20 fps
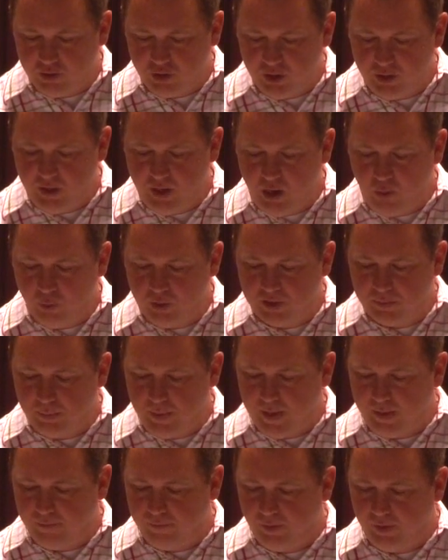knelt
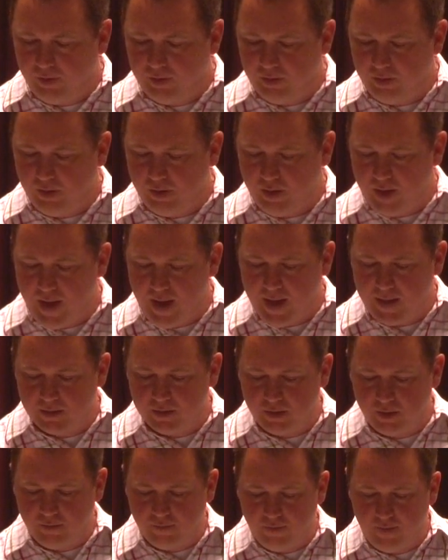respectfully to
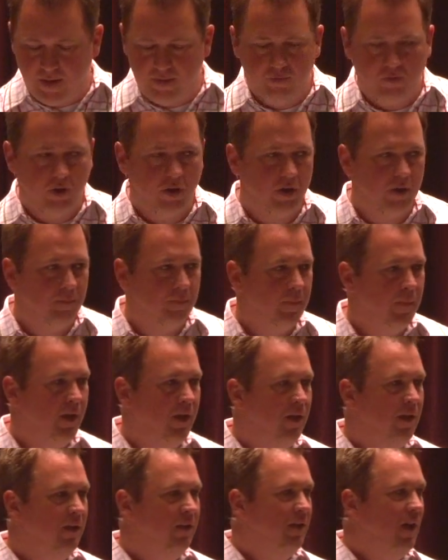ask a favor.
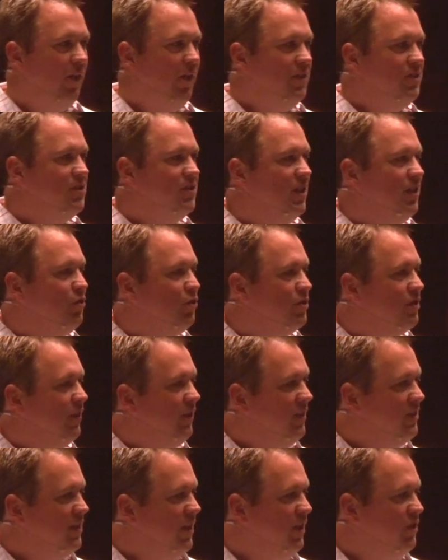Now, this is interesting.
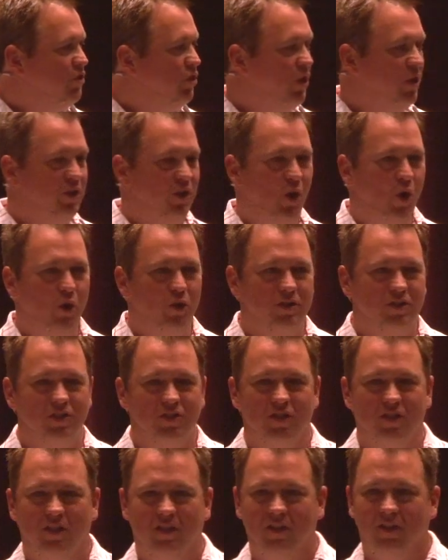These kids are
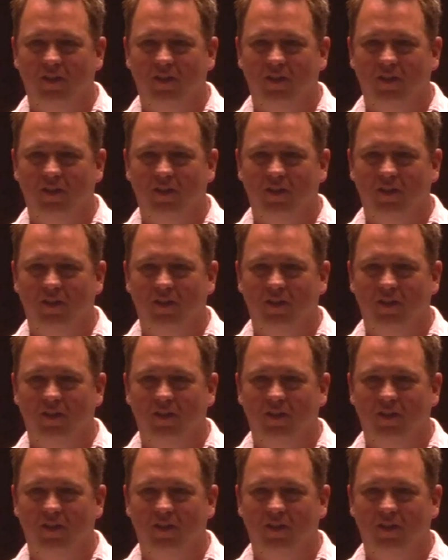adults.